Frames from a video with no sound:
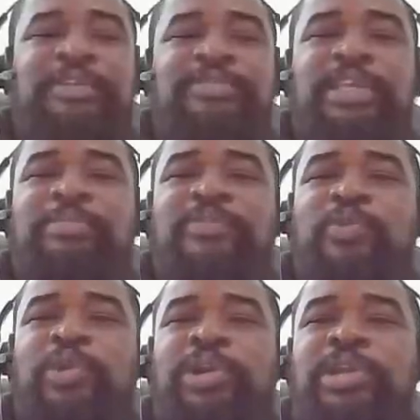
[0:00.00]
as I've said
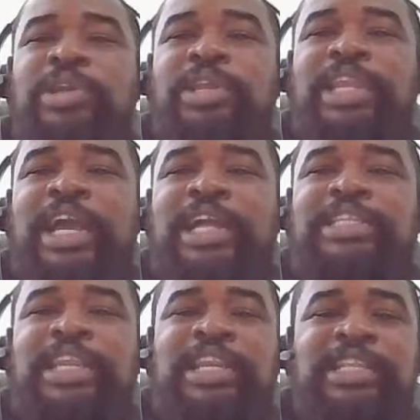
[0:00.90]
before, they
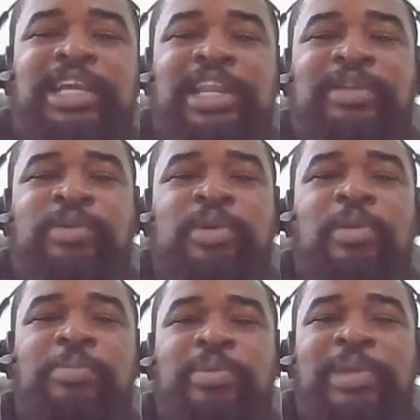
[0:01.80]
acted unethically and were
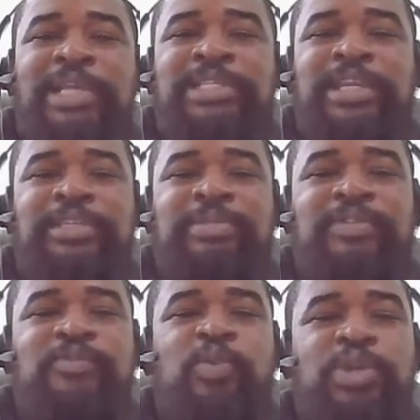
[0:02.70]
compromised and is
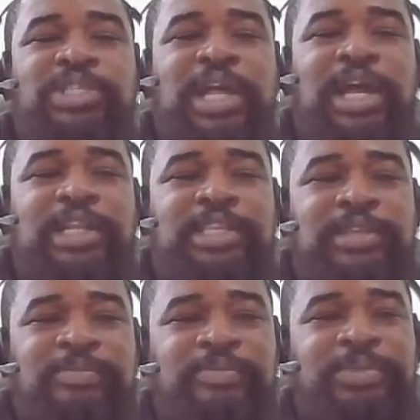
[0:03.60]
being forced to act
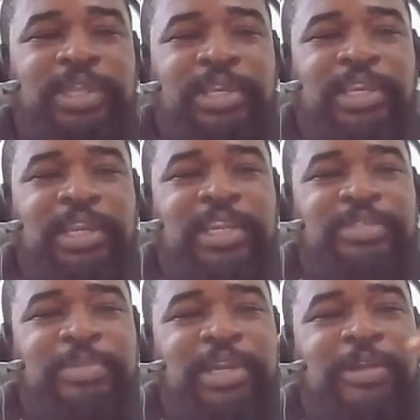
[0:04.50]
in
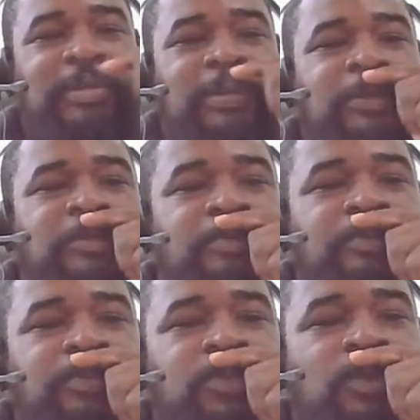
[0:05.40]
this manner?
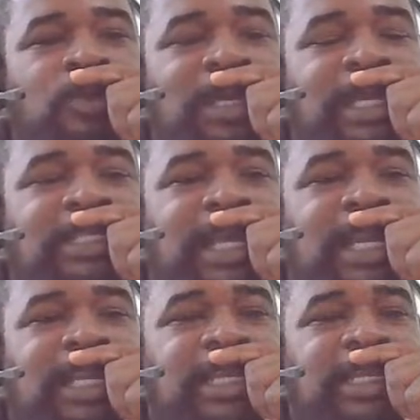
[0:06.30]
What
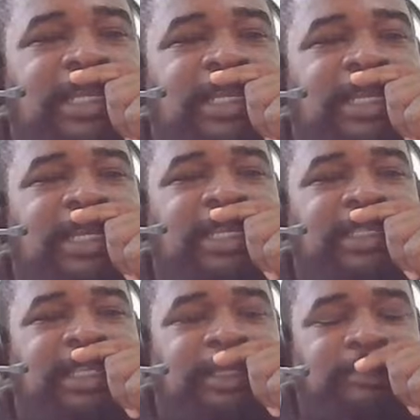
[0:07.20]
exactly
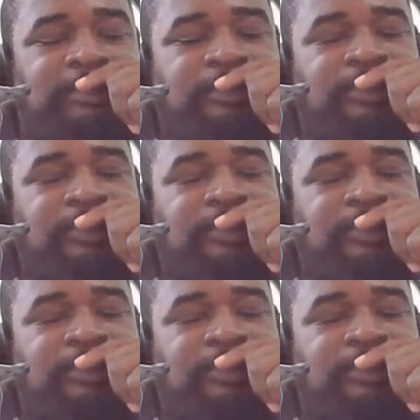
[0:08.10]
is it?